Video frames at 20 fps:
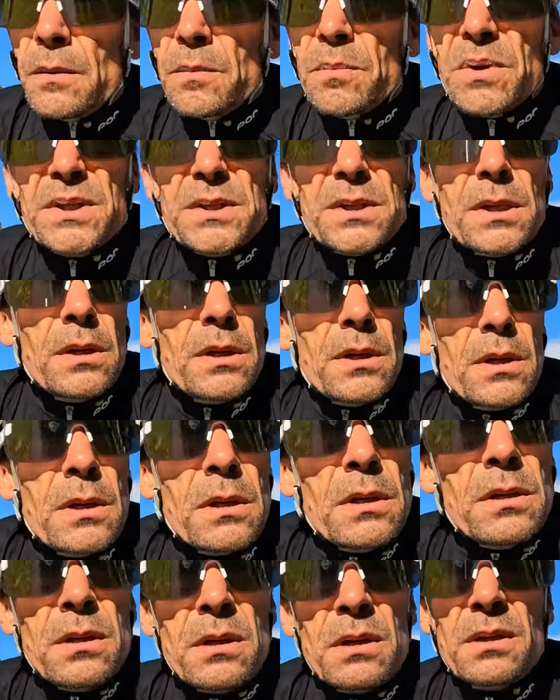But
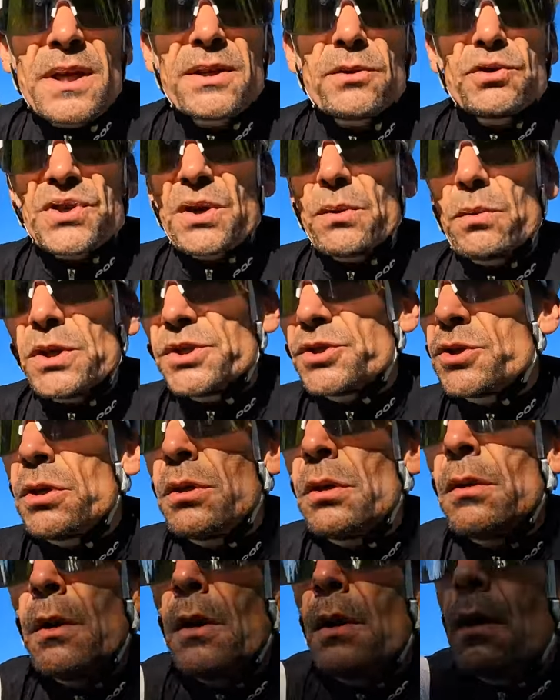they also watch
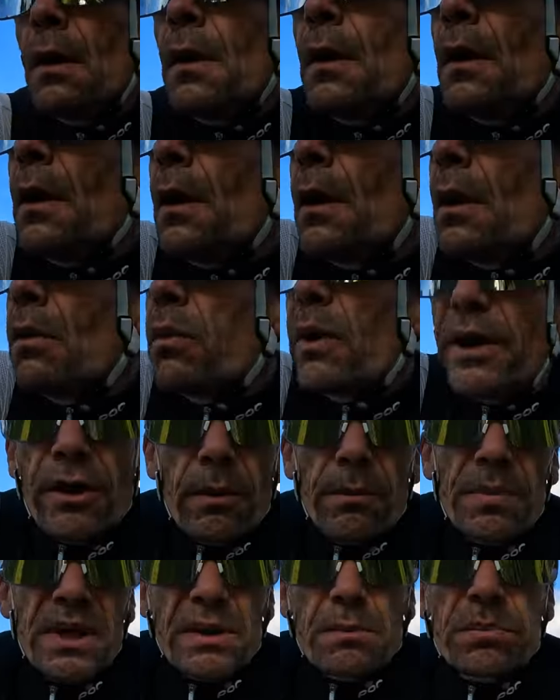when
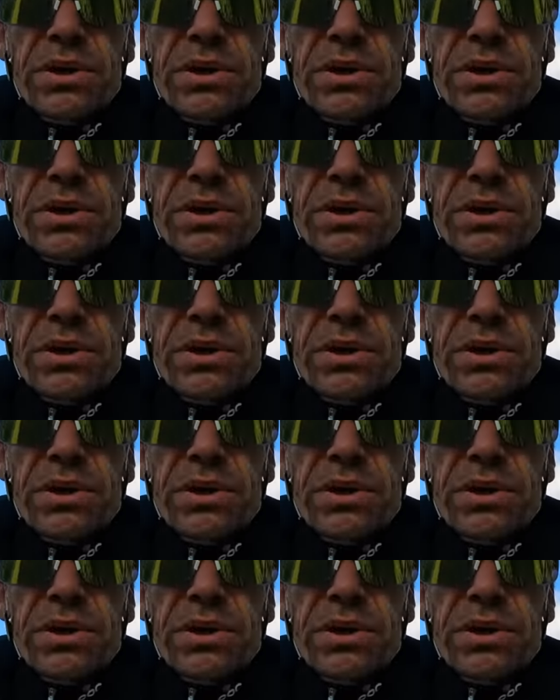I'm being